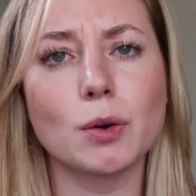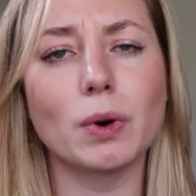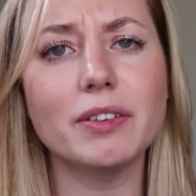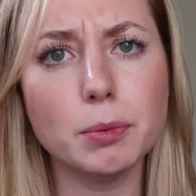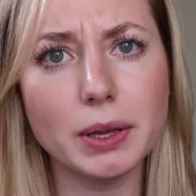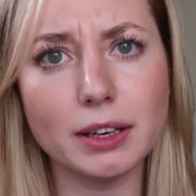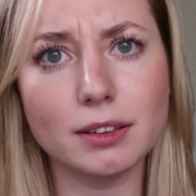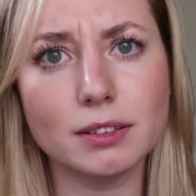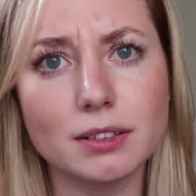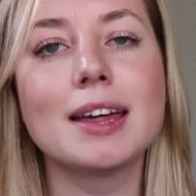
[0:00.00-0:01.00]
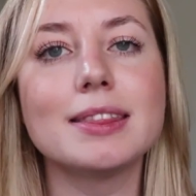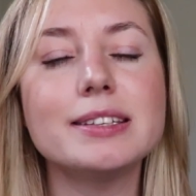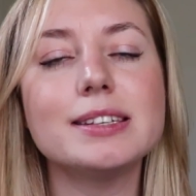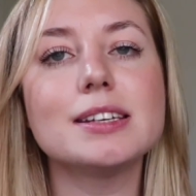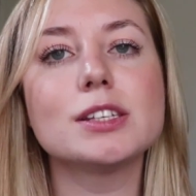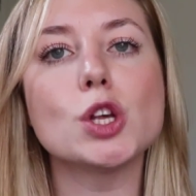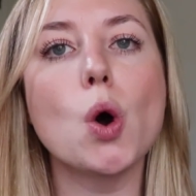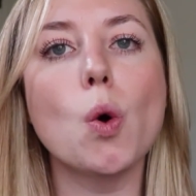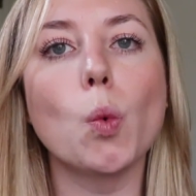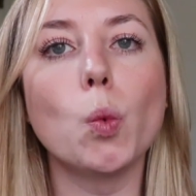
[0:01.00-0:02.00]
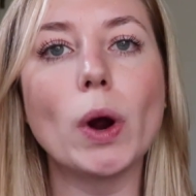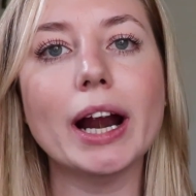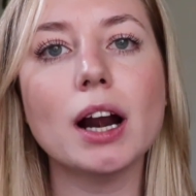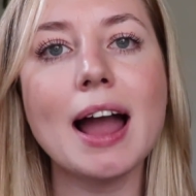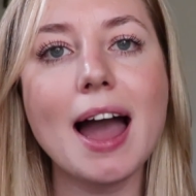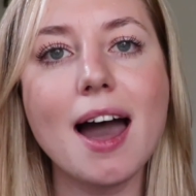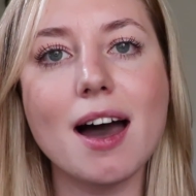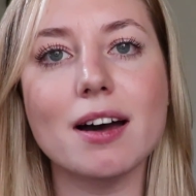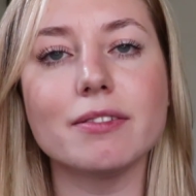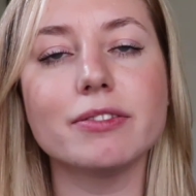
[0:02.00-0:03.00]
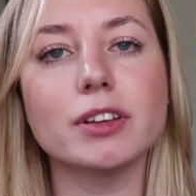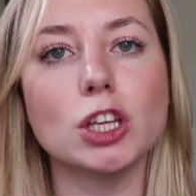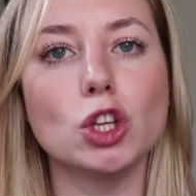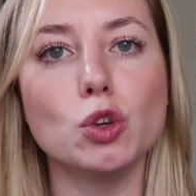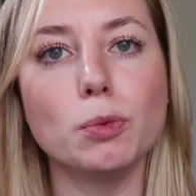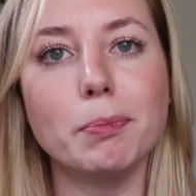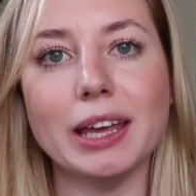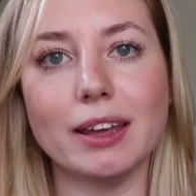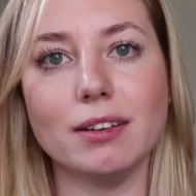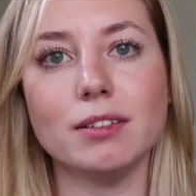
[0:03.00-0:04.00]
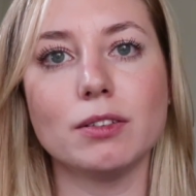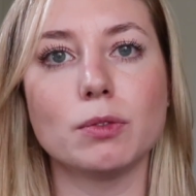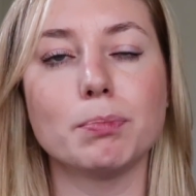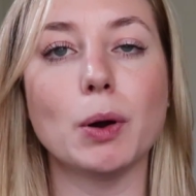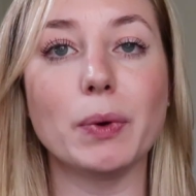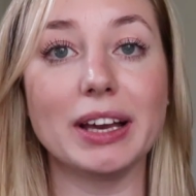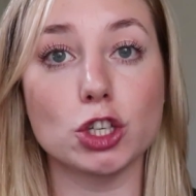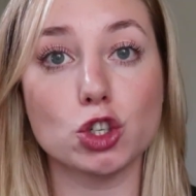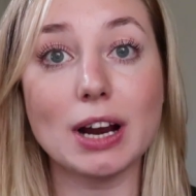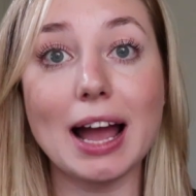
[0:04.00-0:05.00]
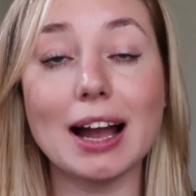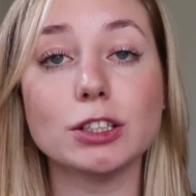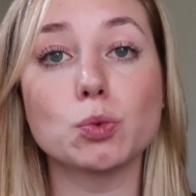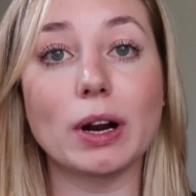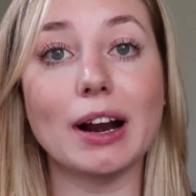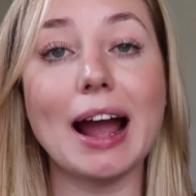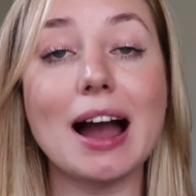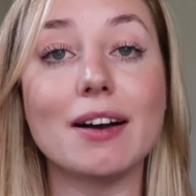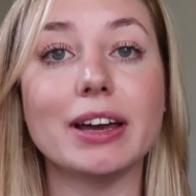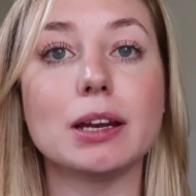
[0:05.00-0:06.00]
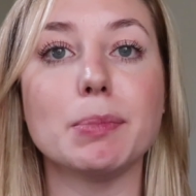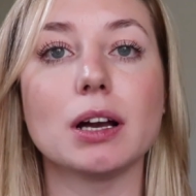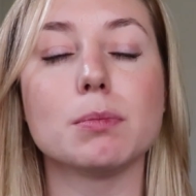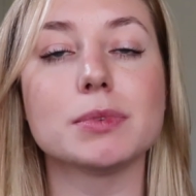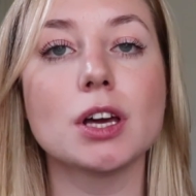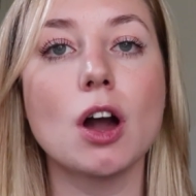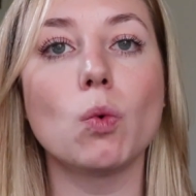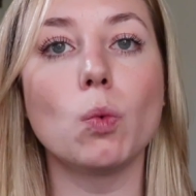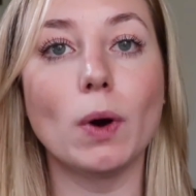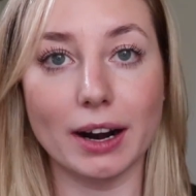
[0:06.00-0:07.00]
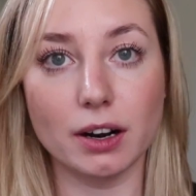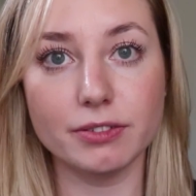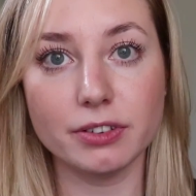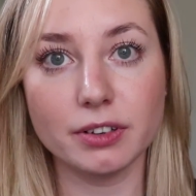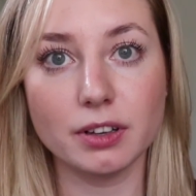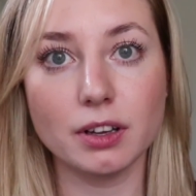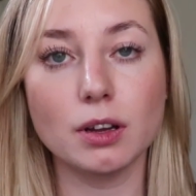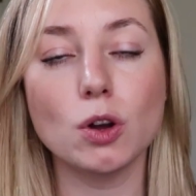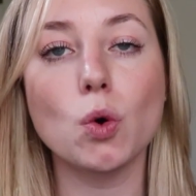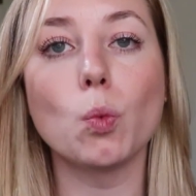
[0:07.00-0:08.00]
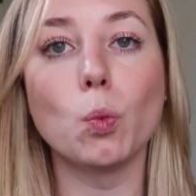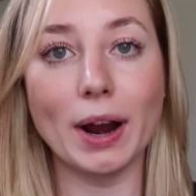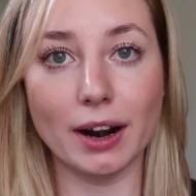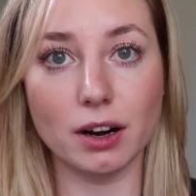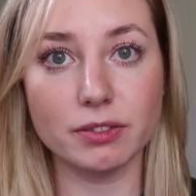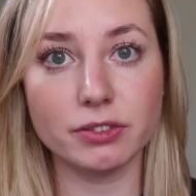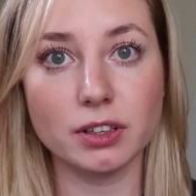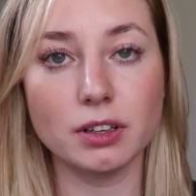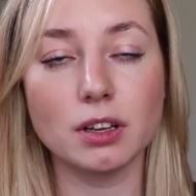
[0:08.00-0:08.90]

Where have you been? This is where have you been? But we contract where have and it becomes where've. Where've.